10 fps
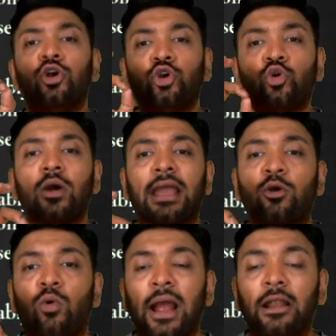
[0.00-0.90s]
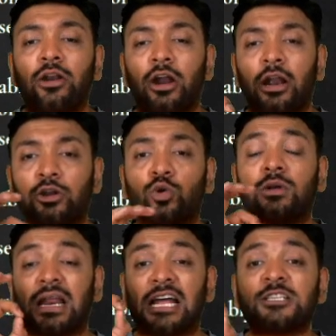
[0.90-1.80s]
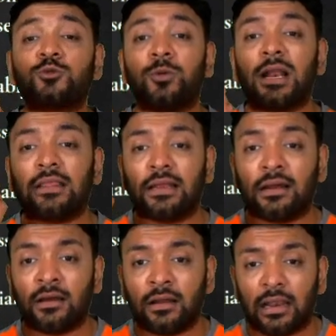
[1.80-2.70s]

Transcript: to acquire, to transfer the